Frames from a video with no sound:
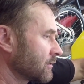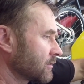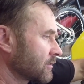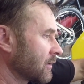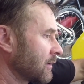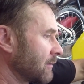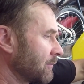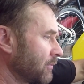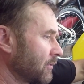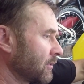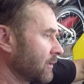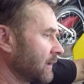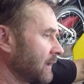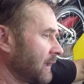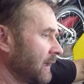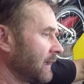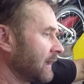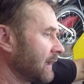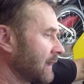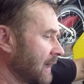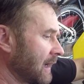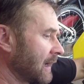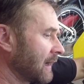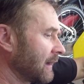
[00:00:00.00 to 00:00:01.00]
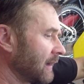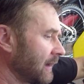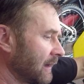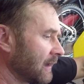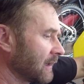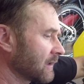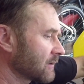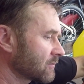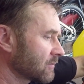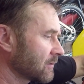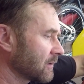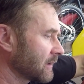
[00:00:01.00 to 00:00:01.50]
So I'm putting heat on, and
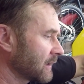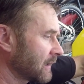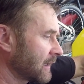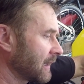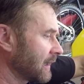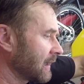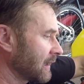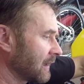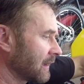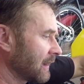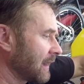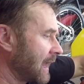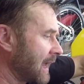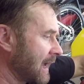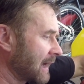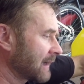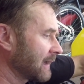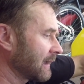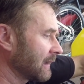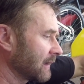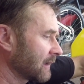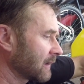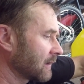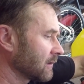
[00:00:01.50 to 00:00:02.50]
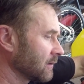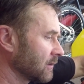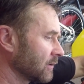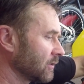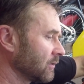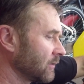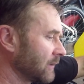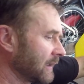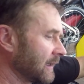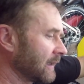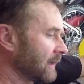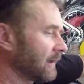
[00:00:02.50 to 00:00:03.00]
it's really kind of locking the
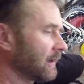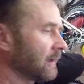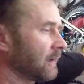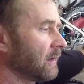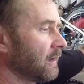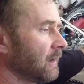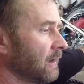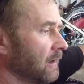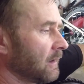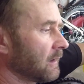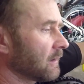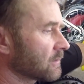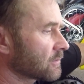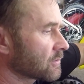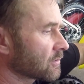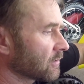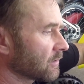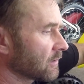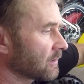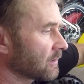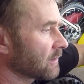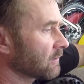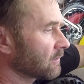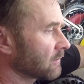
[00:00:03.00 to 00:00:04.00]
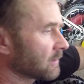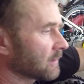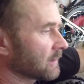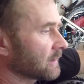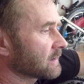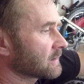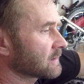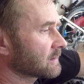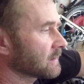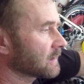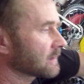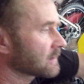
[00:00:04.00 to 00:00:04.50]
glue in so that it really
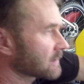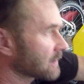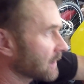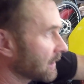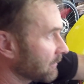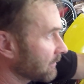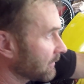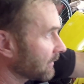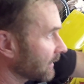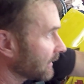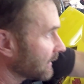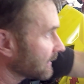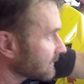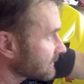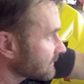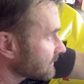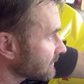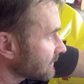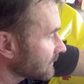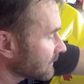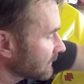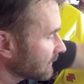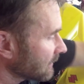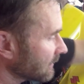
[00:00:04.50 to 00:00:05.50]
sits up nice.